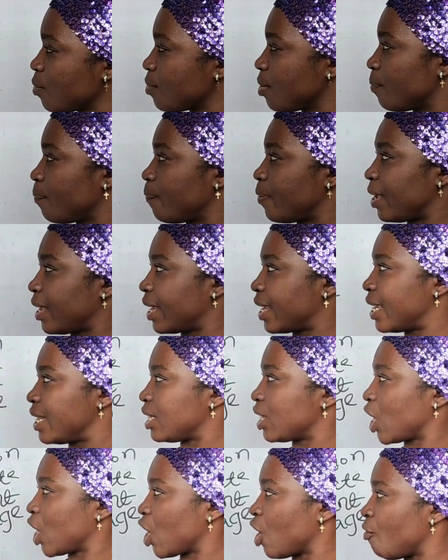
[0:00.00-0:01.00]
be
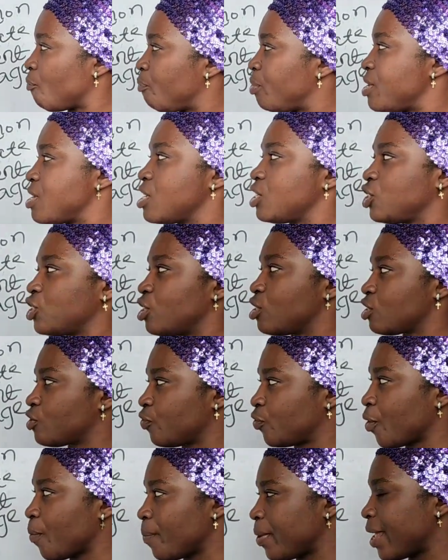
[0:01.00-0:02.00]
picking combinations
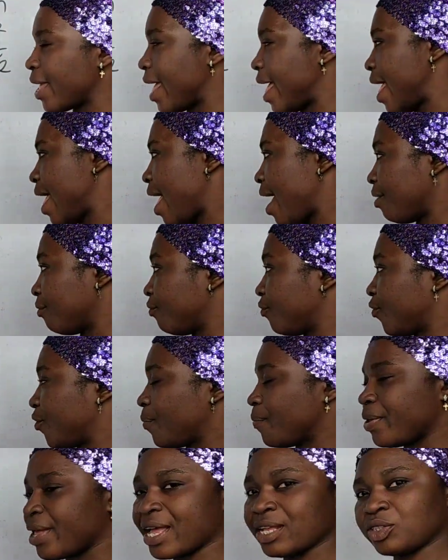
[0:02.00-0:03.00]
from here and
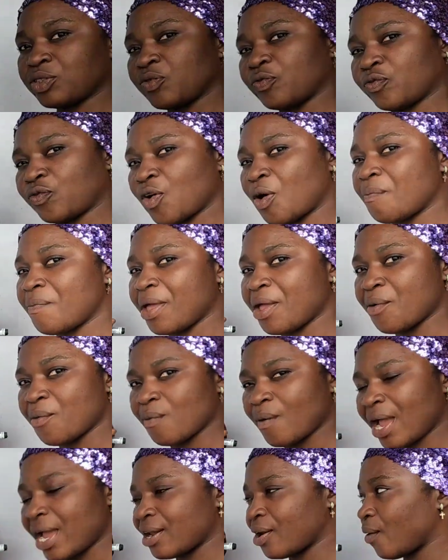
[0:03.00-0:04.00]
from here to form a
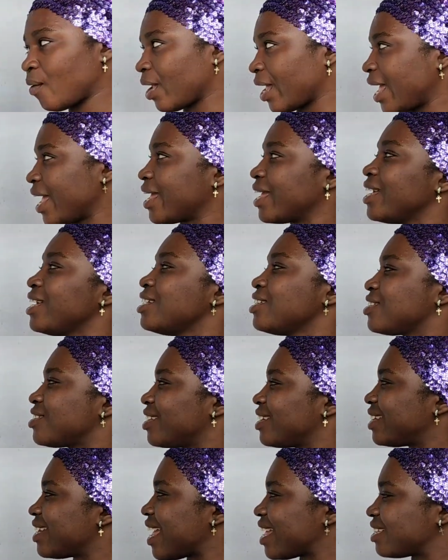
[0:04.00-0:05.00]
word. Okay, so
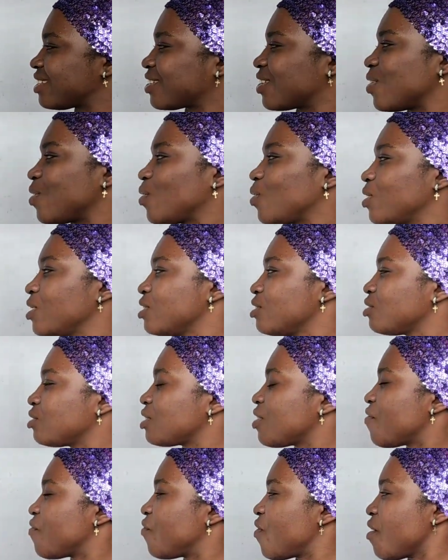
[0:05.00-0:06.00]
let's go. So
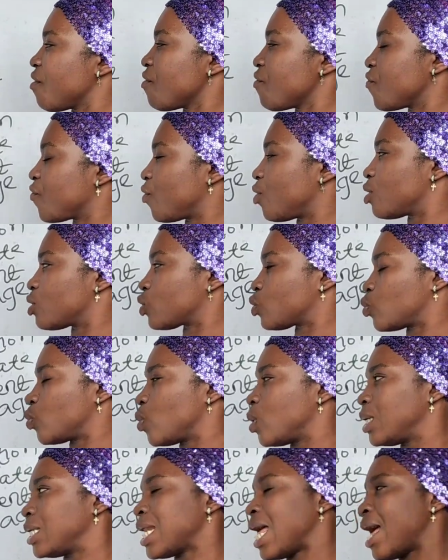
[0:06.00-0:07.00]
the very first
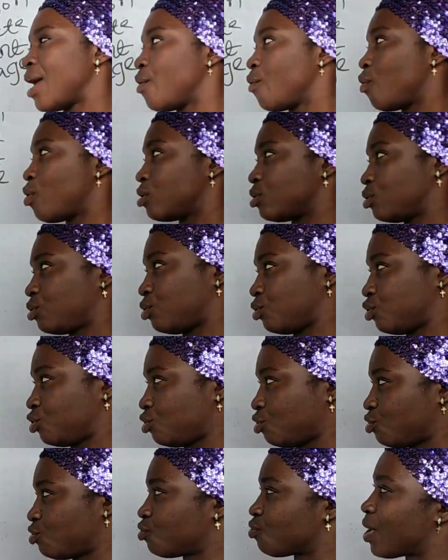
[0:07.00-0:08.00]
one I want to
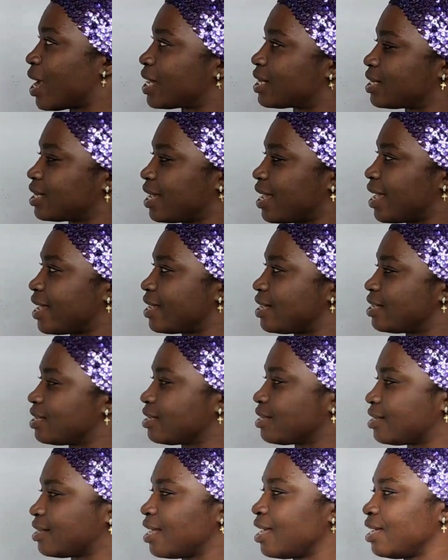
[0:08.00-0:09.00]
choose right here
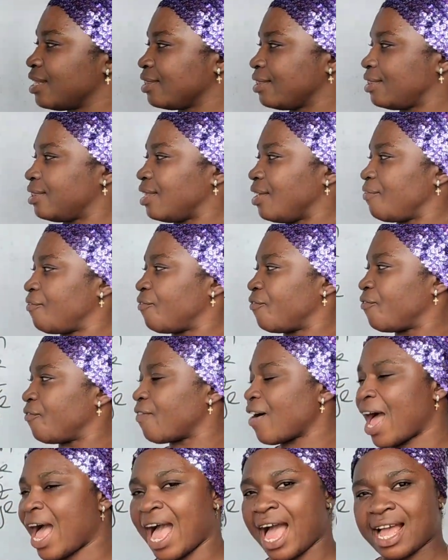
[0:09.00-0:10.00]
is the
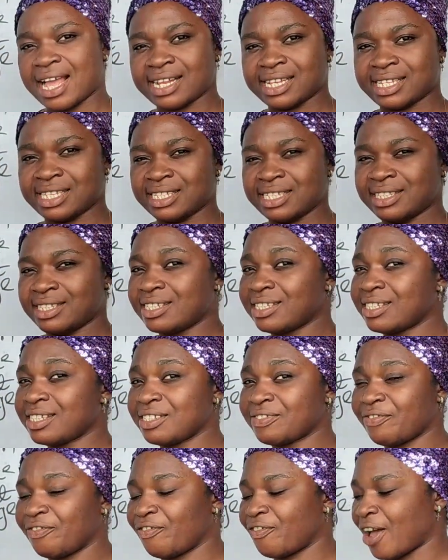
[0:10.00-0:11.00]
fa. This
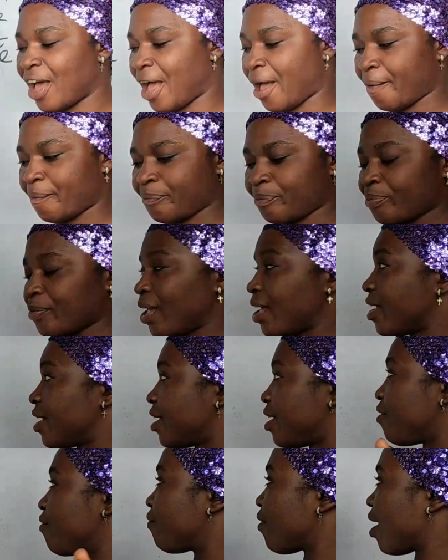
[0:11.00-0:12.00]
is fa.
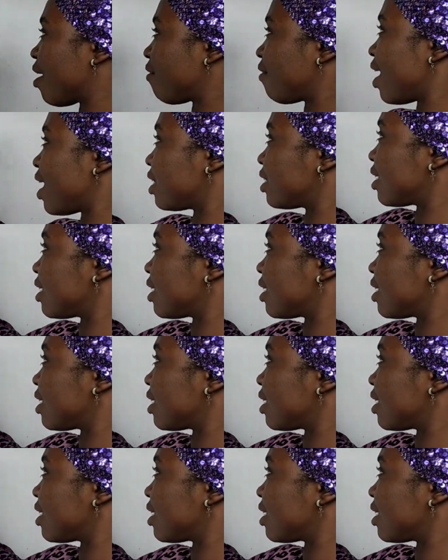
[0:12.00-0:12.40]
If I write